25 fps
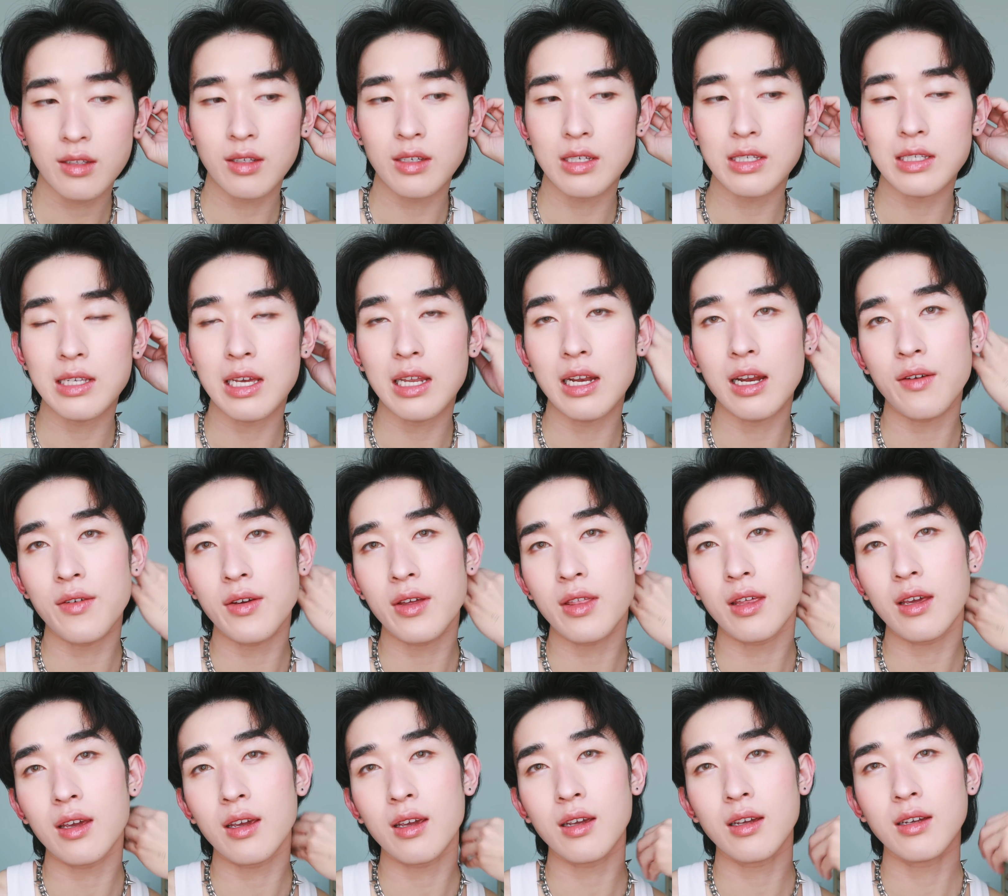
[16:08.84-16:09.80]
To set
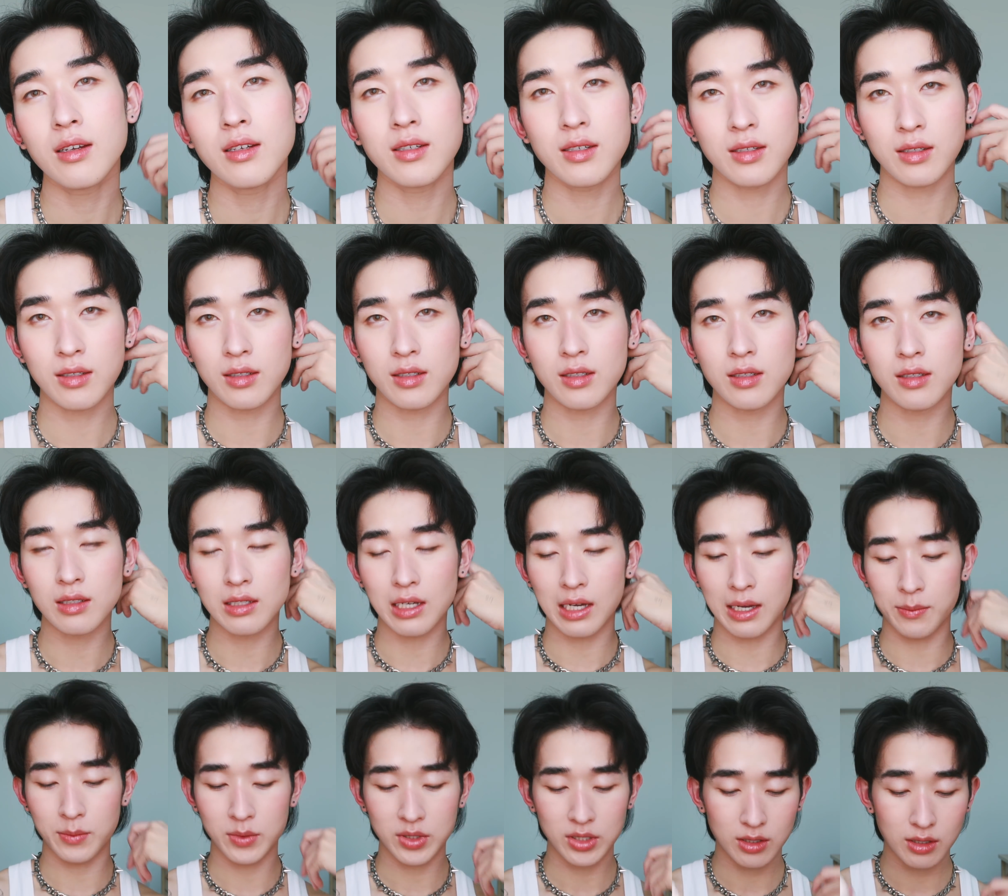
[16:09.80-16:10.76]
everything,
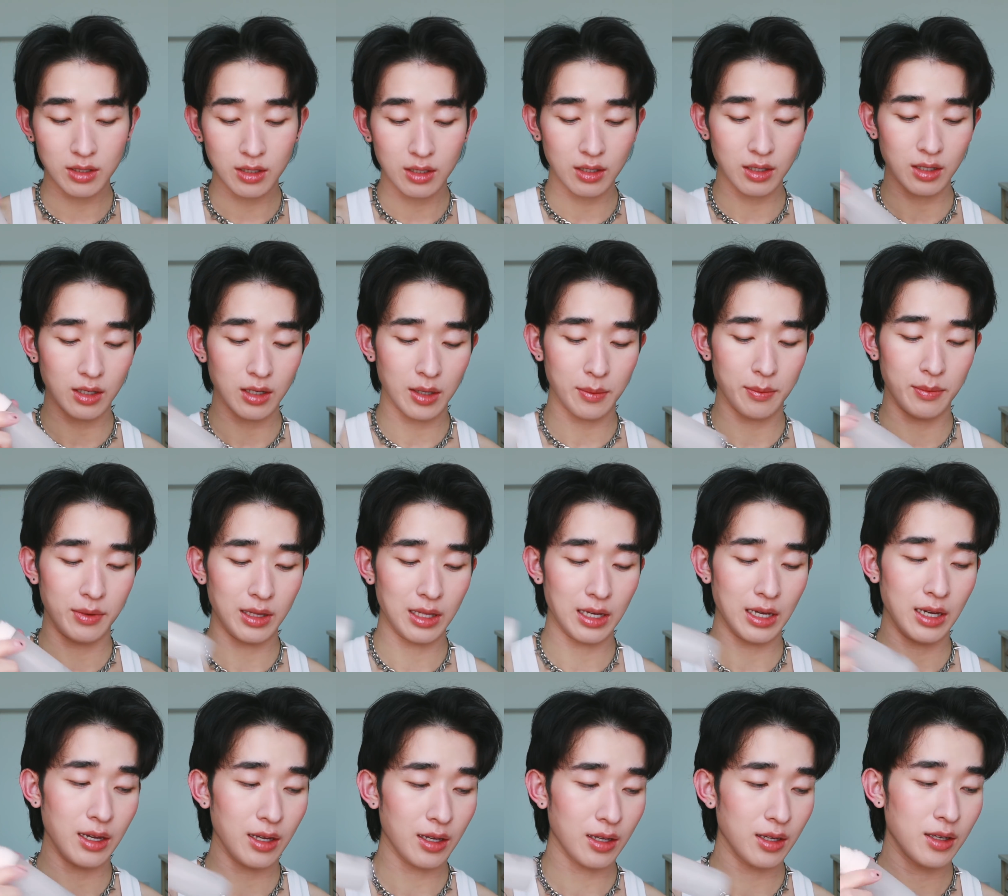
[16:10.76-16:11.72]
I'm just gonna
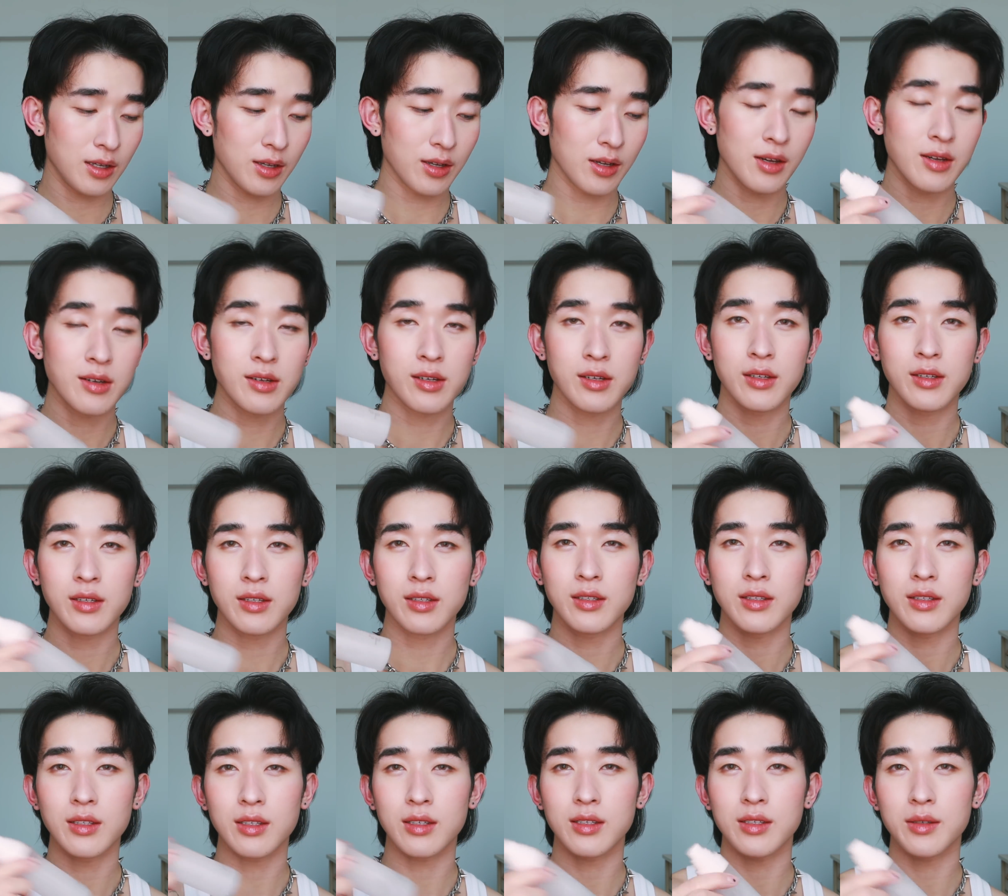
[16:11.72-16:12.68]
apply
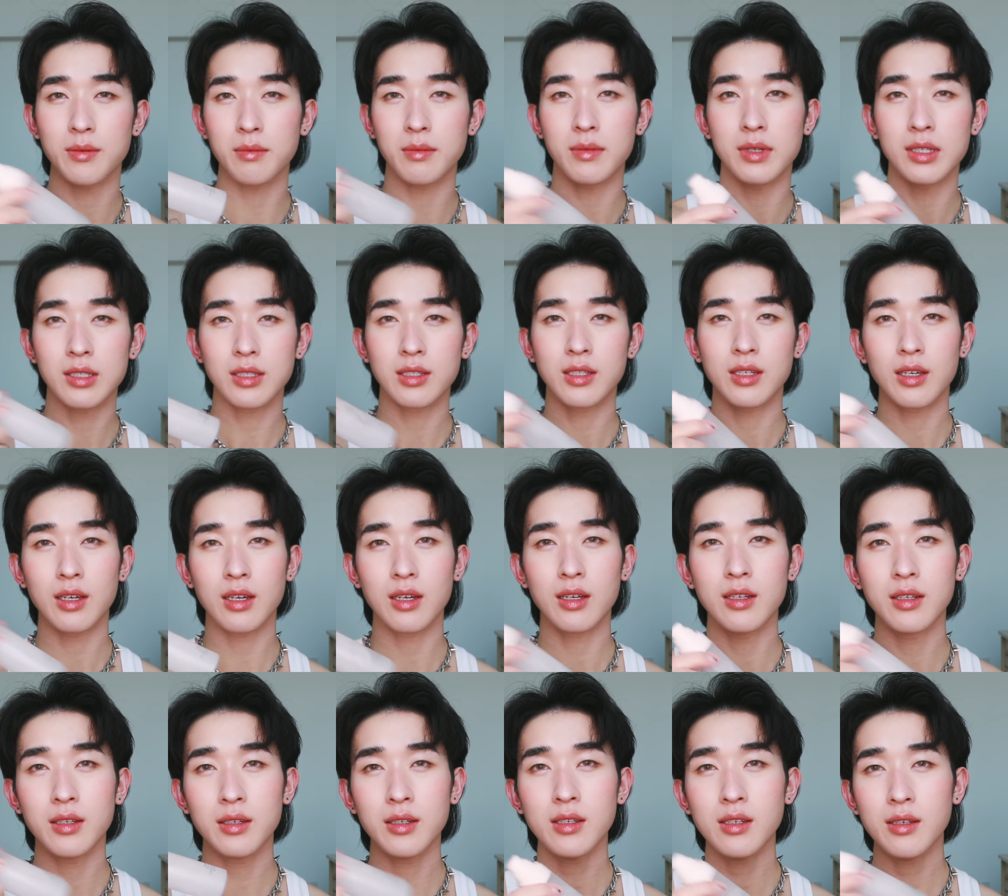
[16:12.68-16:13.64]
this mist
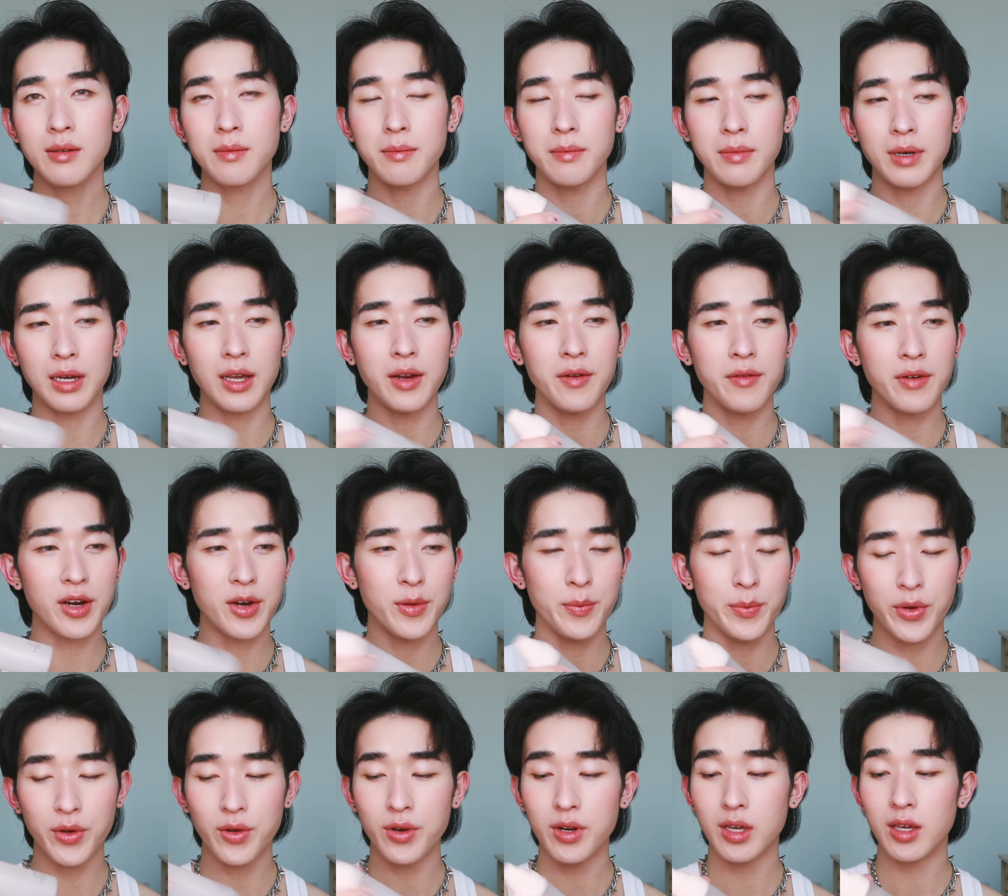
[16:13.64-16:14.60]
again by Rare
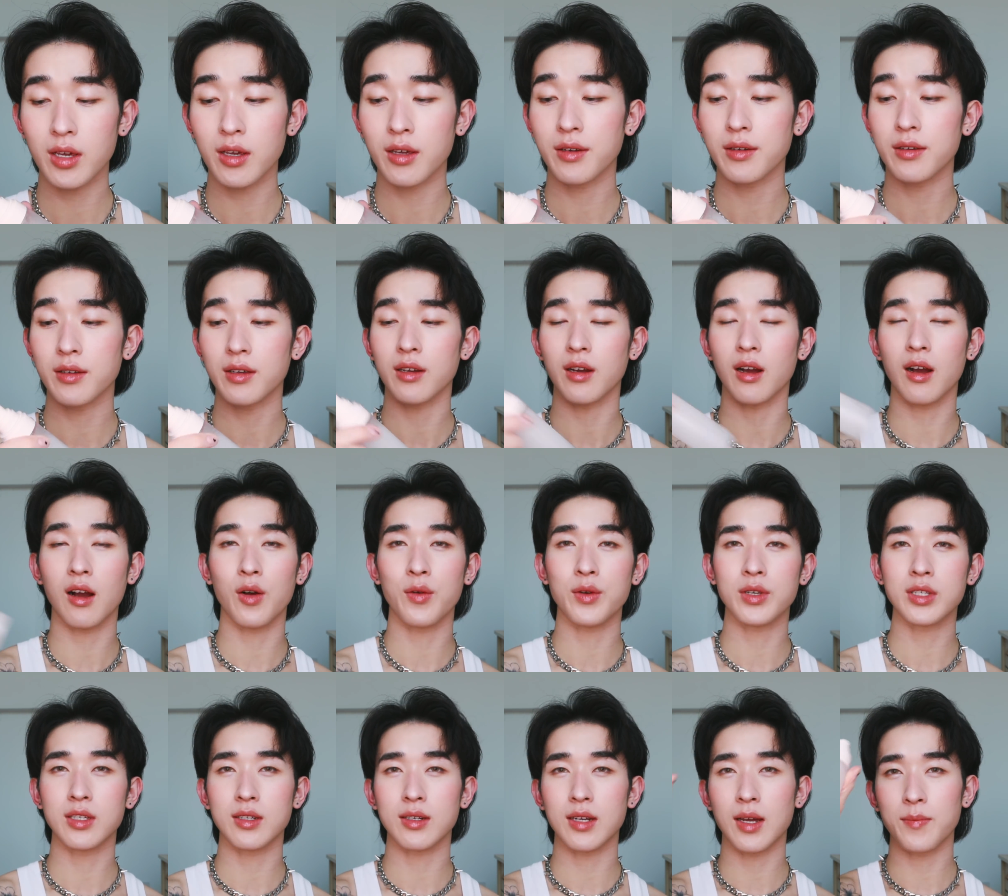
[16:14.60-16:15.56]
Beauty.
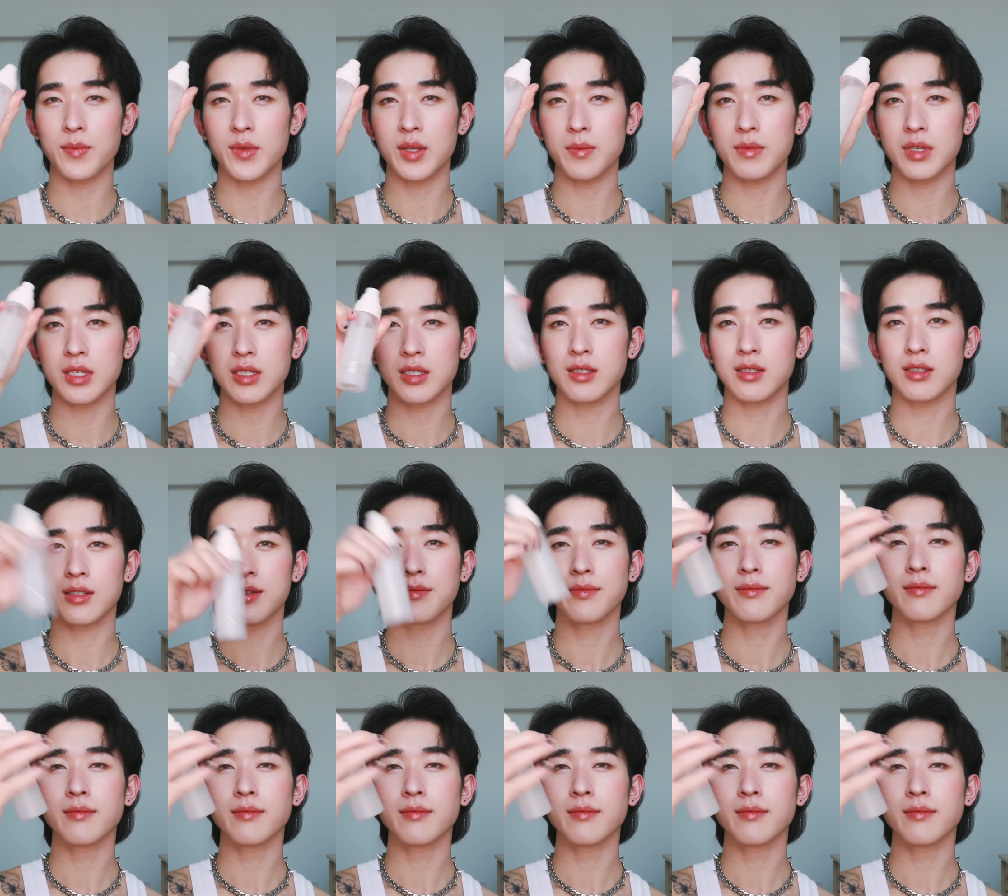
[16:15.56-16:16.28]
Always an optimist.